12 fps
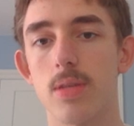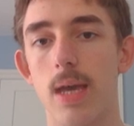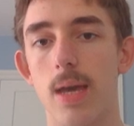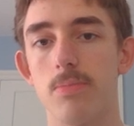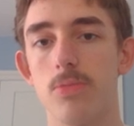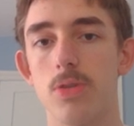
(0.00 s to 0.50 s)

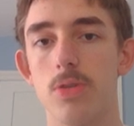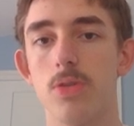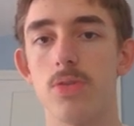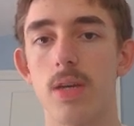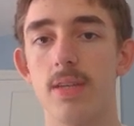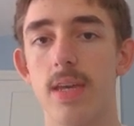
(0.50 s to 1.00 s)

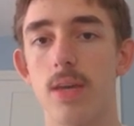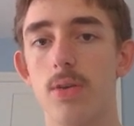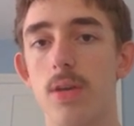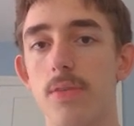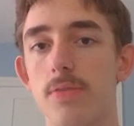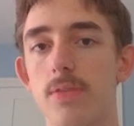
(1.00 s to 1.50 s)
captures, I take
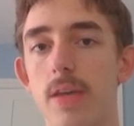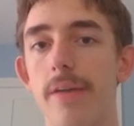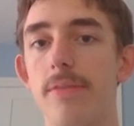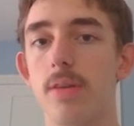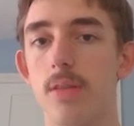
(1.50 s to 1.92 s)
on f7,